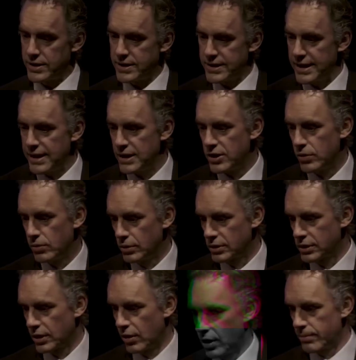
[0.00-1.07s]
see
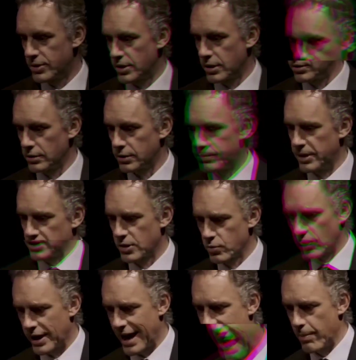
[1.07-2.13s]
tools and obstacles, because
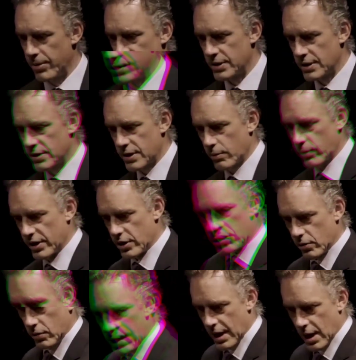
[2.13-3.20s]
what happens is that when
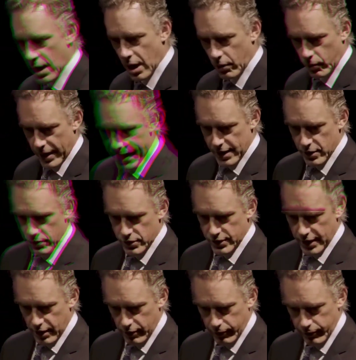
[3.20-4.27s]
you array
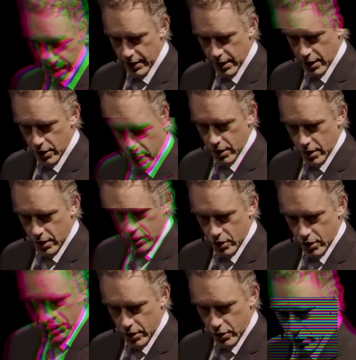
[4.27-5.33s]
yourself
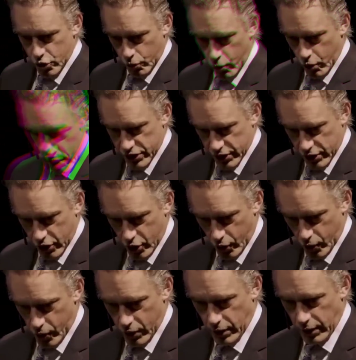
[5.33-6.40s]
towards a
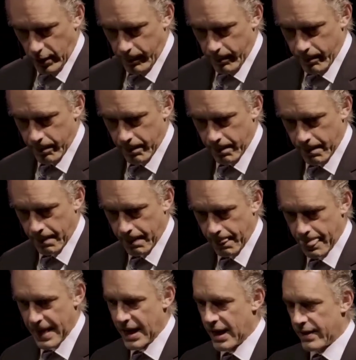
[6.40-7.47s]
goal,
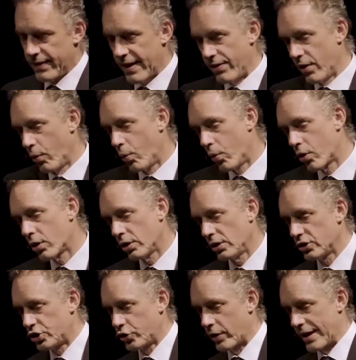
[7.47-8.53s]
then the
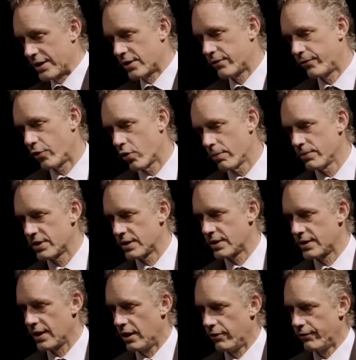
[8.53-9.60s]
world transforms
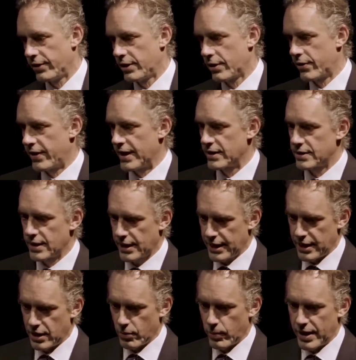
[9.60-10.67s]
itself into things that
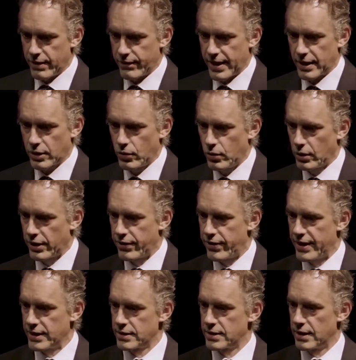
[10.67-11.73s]
get in the way of that goal, and
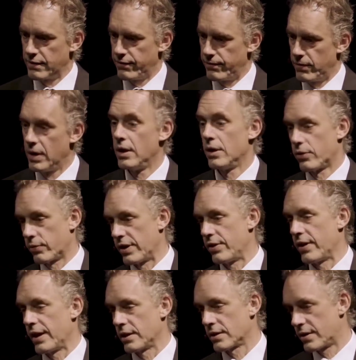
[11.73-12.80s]
three
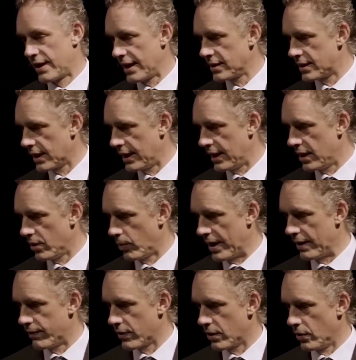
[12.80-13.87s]
things. Things that get in the
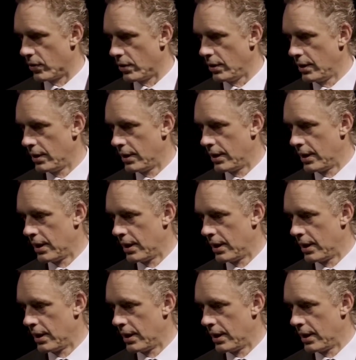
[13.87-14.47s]
way of the goal,